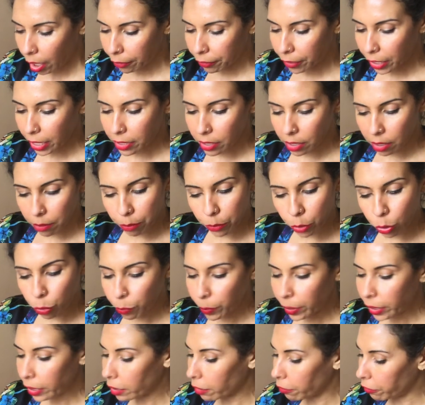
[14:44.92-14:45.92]
I've got some
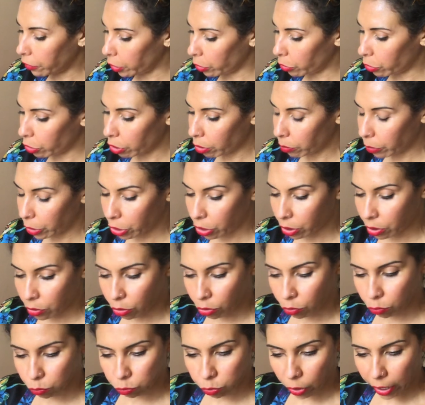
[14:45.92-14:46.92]
movement in the future, which is
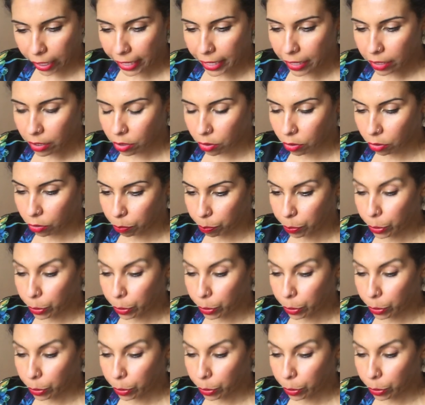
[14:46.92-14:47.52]
great.